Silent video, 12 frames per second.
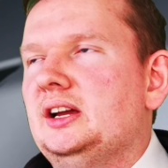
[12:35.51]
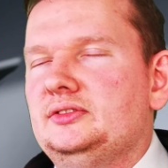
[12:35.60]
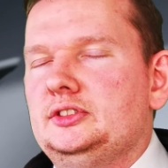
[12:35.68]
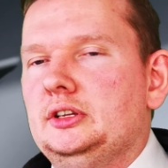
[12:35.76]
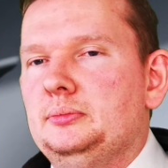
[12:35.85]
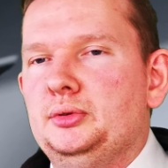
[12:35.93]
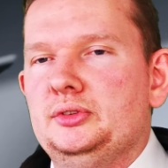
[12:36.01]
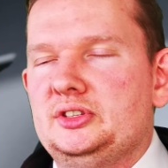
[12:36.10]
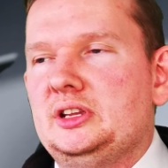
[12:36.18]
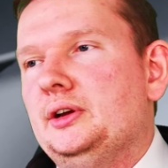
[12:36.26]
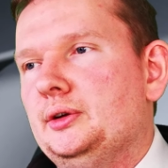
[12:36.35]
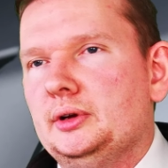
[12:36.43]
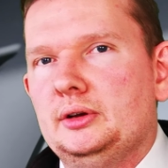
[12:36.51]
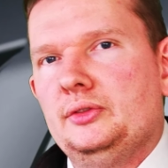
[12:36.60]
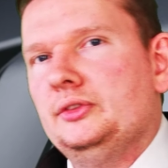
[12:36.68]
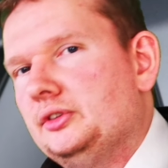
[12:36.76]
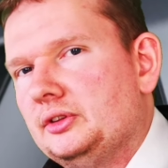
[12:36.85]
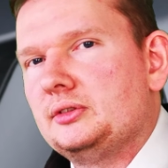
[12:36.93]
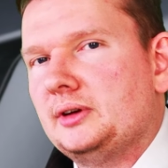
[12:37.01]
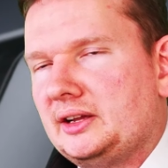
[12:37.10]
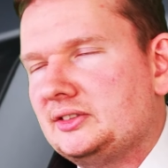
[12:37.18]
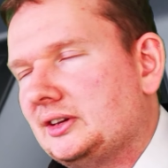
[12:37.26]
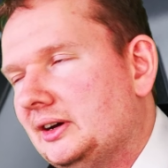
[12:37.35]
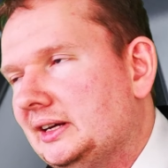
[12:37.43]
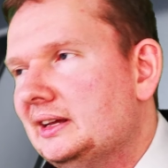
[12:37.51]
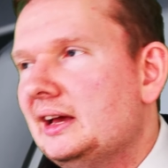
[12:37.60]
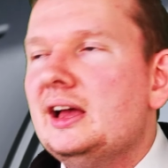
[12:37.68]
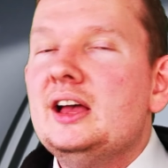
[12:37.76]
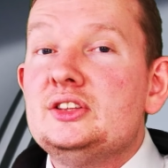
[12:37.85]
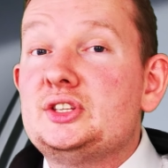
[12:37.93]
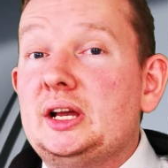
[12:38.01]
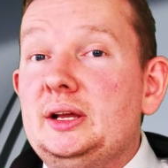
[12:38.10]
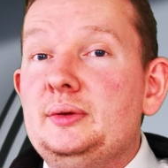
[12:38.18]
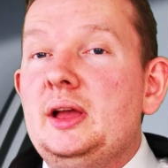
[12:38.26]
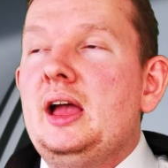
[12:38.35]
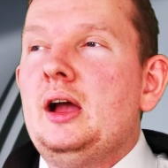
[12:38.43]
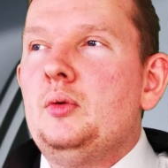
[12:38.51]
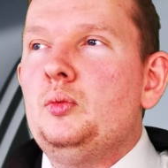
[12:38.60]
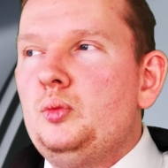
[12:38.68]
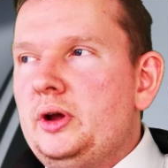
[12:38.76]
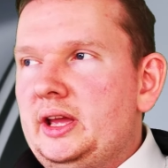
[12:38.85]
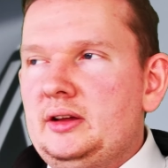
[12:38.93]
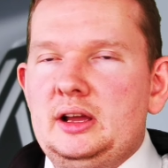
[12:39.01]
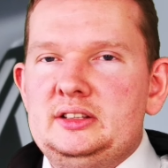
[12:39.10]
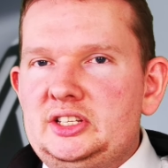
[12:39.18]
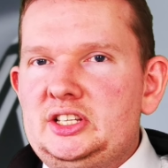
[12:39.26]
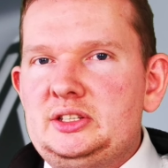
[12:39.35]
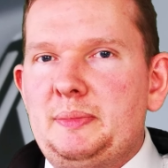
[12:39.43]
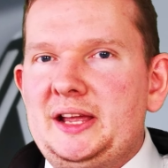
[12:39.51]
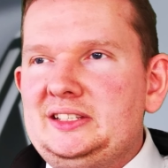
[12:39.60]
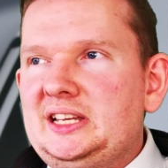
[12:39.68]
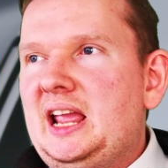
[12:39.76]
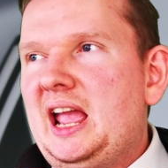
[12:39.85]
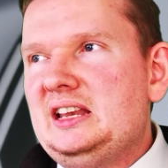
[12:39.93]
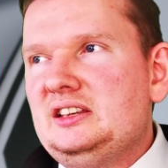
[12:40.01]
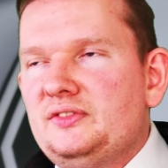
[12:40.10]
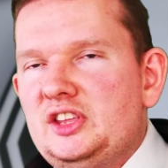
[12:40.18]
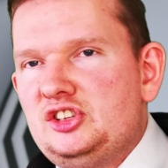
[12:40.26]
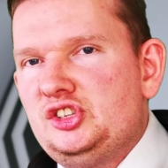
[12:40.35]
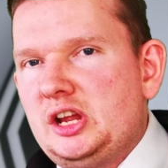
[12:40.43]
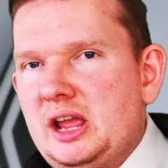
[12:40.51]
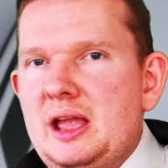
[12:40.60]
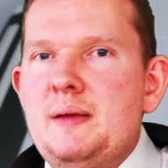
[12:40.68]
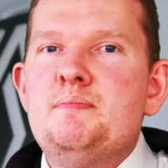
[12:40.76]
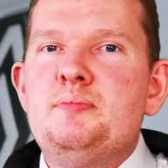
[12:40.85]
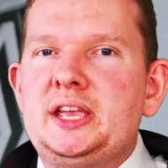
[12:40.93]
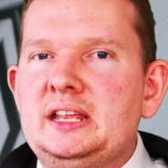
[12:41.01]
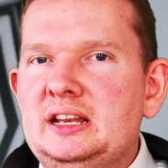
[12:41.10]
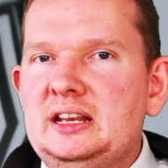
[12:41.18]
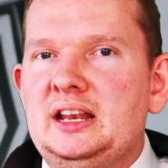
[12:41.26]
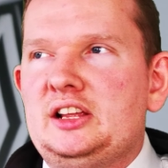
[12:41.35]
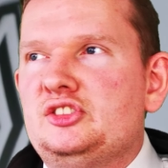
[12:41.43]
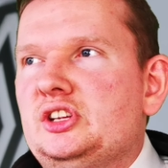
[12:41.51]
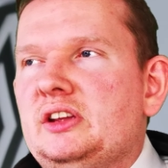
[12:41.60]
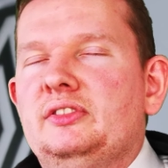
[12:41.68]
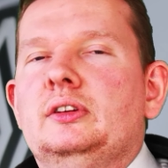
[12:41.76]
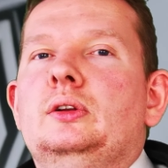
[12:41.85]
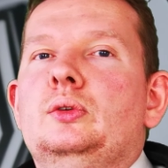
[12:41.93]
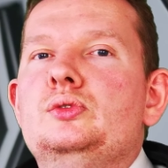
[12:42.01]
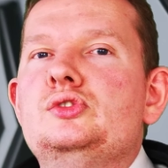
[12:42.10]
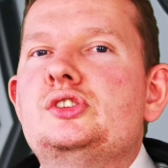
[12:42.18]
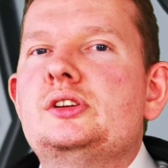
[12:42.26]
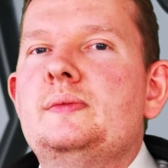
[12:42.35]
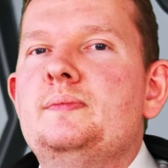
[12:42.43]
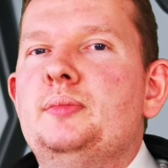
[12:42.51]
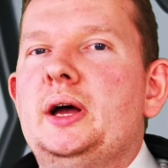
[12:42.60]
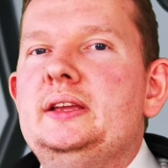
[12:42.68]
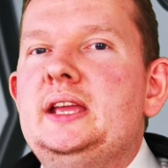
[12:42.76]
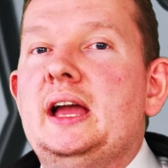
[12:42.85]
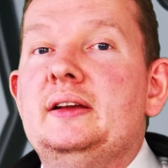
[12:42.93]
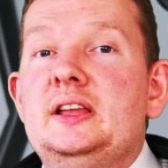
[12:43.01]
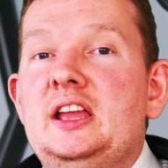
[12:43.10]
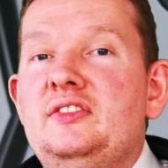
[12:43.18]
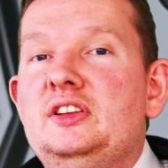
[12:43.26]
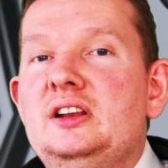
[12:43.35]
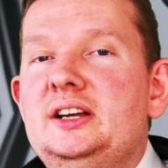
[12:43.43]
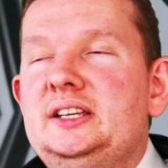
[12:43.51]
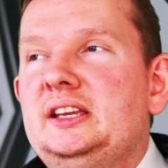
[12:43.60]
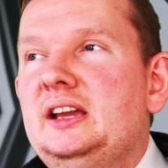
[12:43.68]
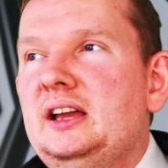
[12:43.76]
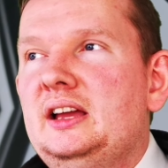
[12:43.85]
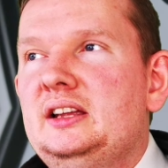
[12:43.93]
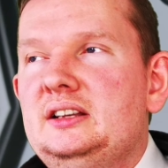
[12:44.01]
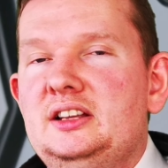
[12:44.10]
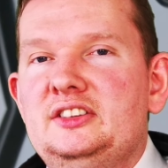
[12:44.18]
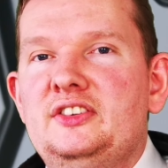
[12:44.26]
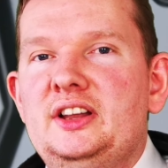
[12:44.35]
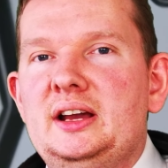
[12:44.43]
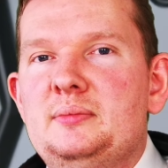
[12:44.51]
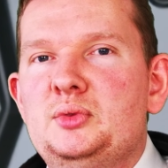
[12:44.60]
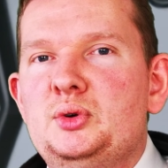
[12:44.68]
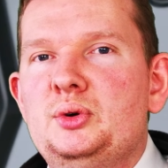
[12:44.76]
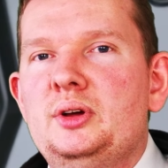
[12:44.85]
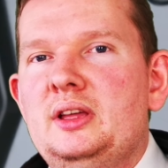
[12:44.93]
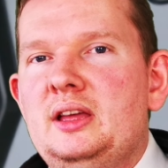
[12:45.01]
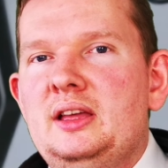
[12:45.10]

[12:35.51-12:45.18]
have to put the steering wheel onto the correct side. So we're anticipating end of this year, beginning of next year for a launch. But yeah, if you like to find out more,